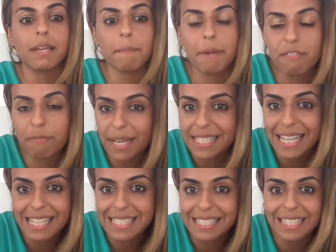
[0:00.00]
if my
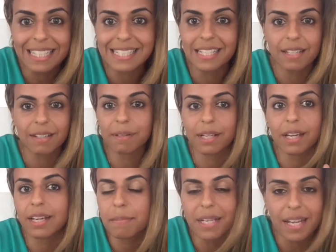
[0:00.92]
testing is
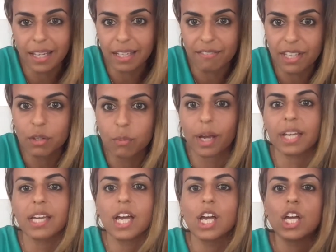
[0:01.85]
going to be negative
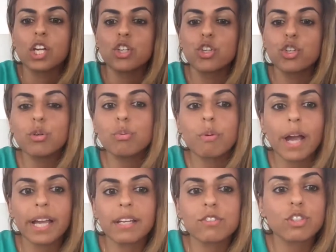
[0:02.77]
anyway, you
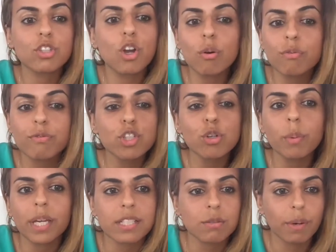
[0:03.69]
write, 2
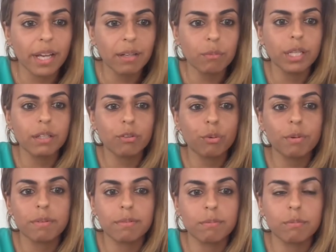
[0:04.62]
weeks, right?
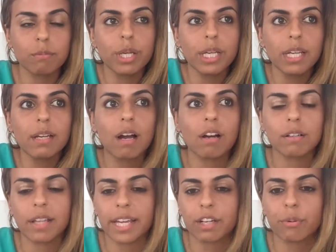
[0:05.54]
We are
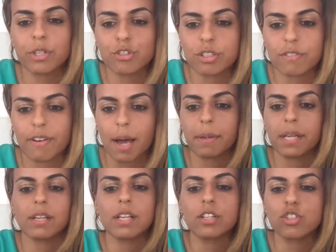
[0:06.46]
like creatures of habit.
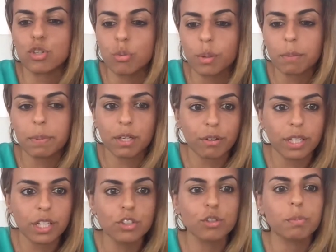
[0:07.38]
In a 2-week
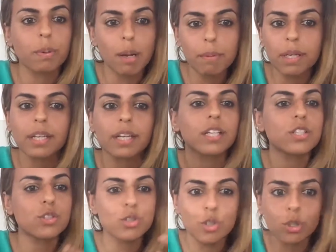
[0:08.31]
period, you're probably going to
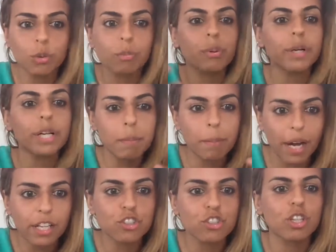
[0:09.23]
consume pretty
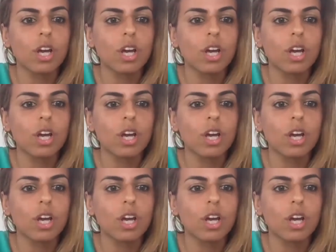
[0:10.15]
much